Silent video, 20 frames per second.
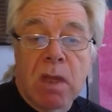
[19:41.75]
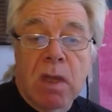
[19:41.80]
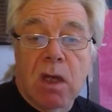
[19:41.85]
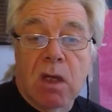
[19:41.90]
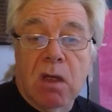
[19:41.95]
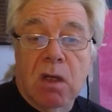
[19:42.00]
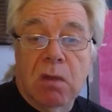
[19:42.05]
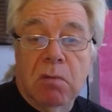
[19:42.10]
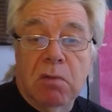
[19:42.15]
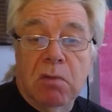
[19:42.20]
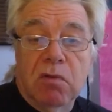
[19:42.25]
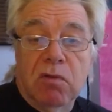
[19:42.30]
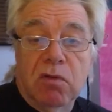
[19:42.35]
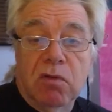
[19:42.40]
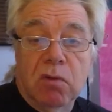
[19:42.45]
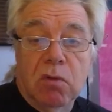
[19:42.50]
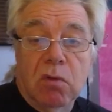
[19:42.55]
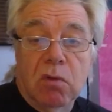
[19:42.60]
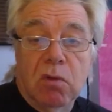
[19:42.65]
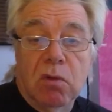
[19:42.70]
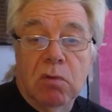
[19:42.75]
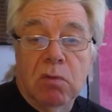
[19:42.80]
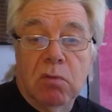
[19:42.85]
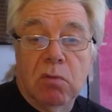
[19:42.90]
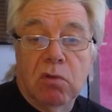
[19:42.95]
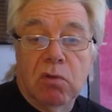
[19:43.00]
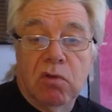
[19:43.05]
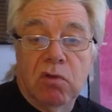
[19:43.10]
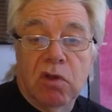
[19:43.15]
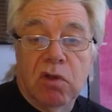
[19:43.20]
If you're
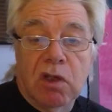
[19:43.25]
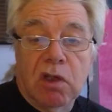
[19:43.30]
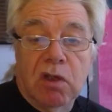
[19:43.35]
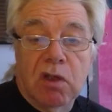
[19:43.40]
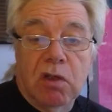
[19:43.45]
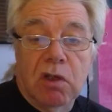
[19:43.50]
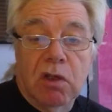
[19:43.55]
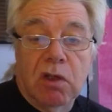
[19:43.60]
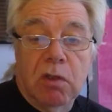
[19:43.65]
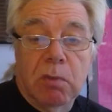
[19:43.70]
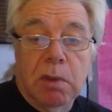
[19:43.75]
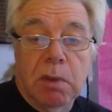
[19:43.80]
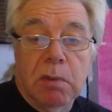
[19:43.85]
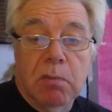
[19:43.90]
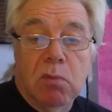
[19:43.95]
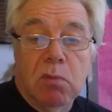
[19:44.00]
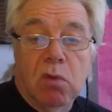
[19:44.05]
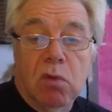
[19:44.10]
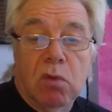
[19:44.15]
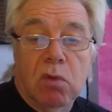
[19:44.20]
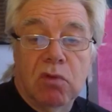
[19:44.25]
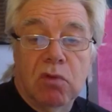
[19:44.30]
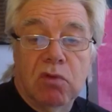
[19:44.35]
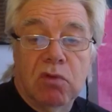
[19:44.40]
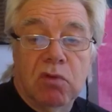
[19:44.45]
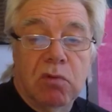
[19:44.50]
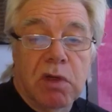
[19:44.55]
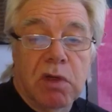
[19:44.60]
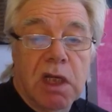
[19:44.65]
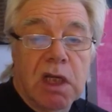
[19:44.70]
wanting a little bit more
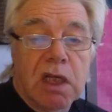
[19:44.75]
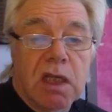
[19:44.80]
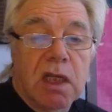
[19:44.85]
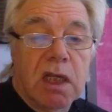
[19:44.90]
to read,